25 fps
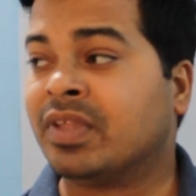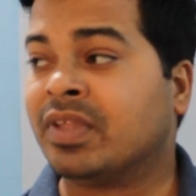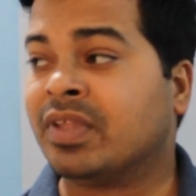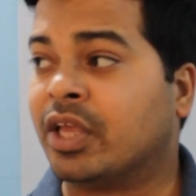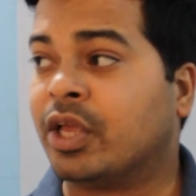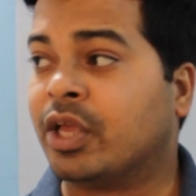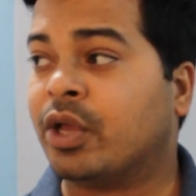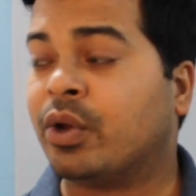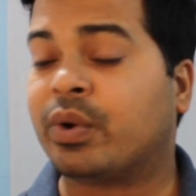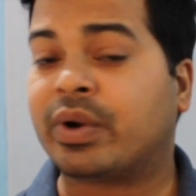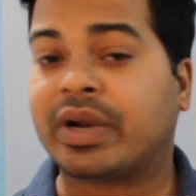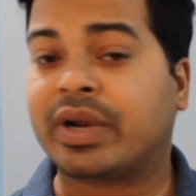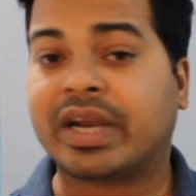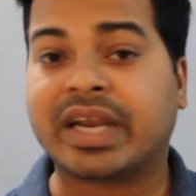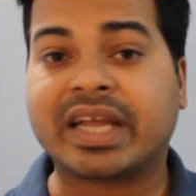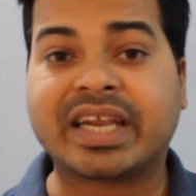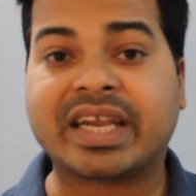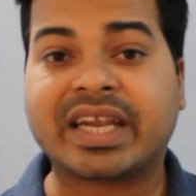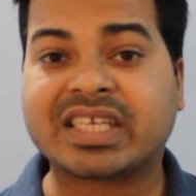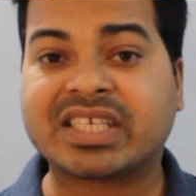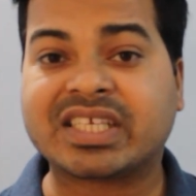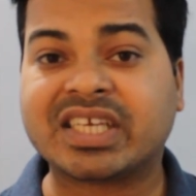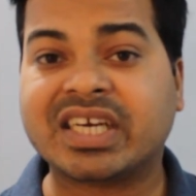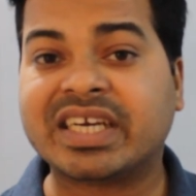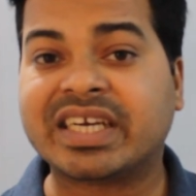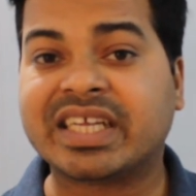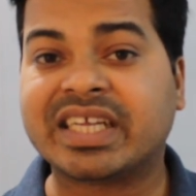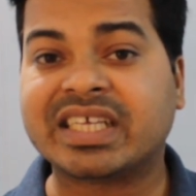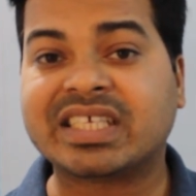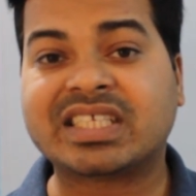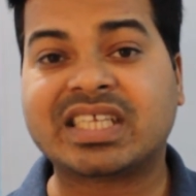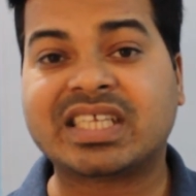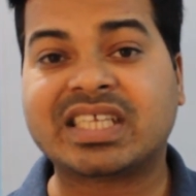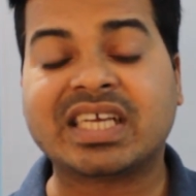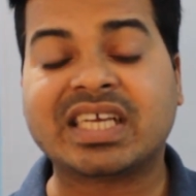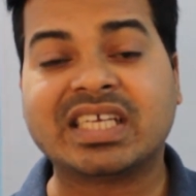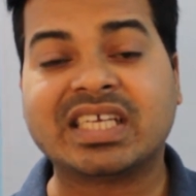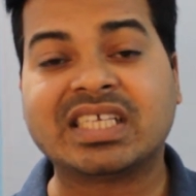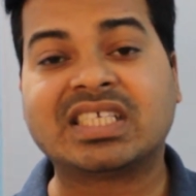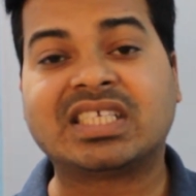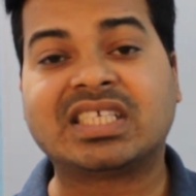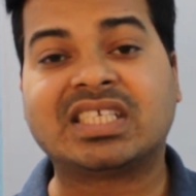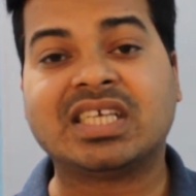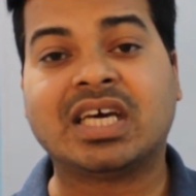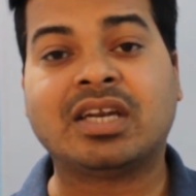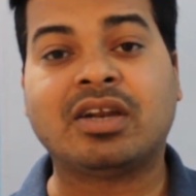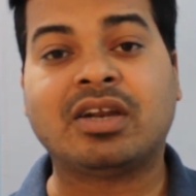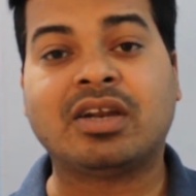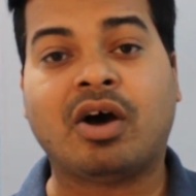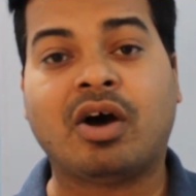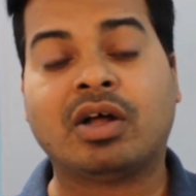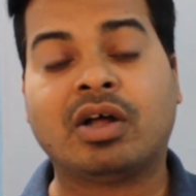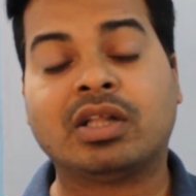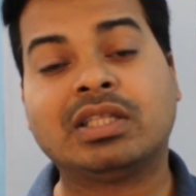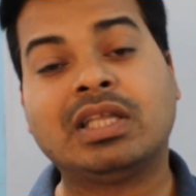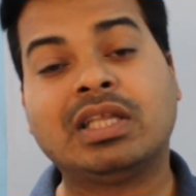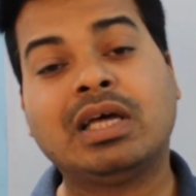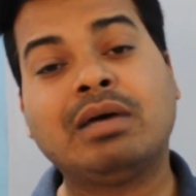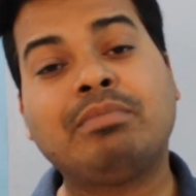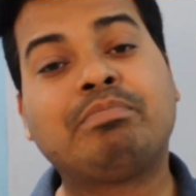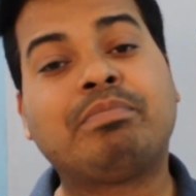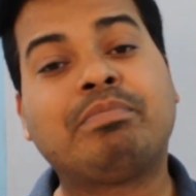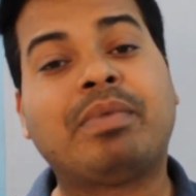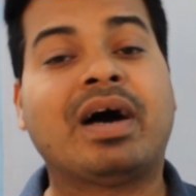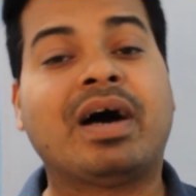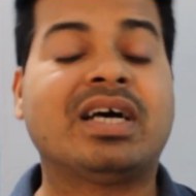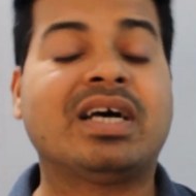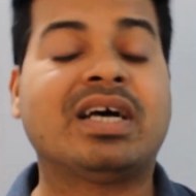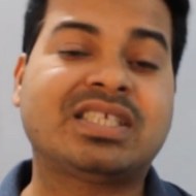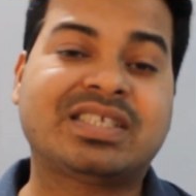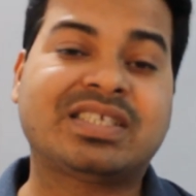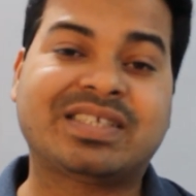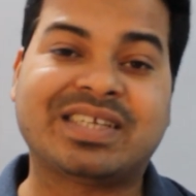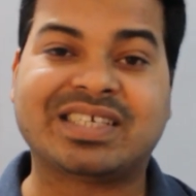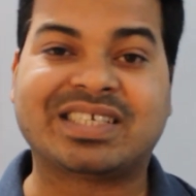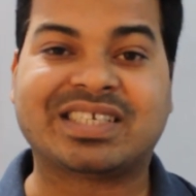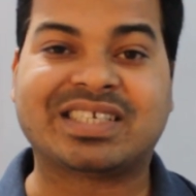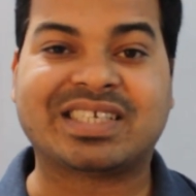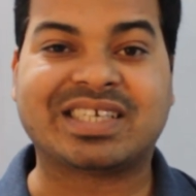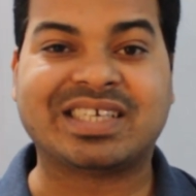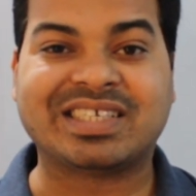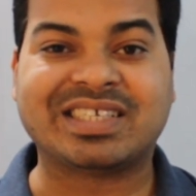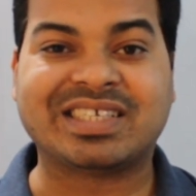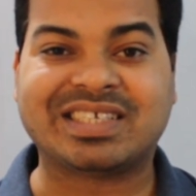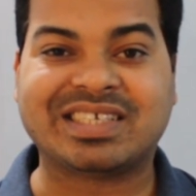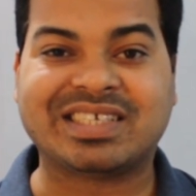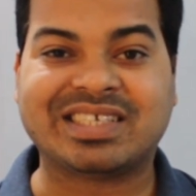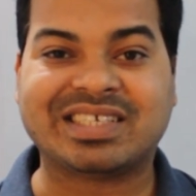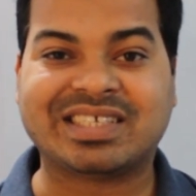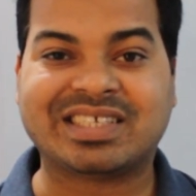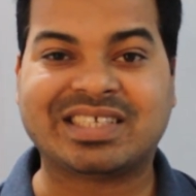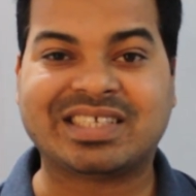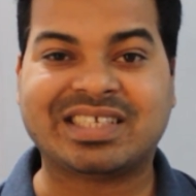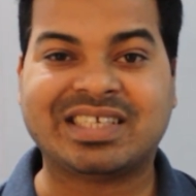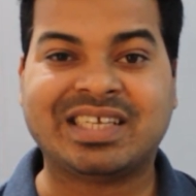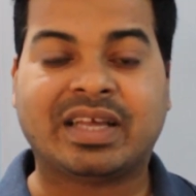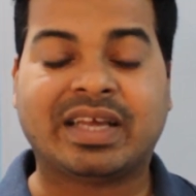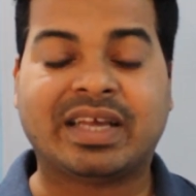Your regression testing is done on the past test cases.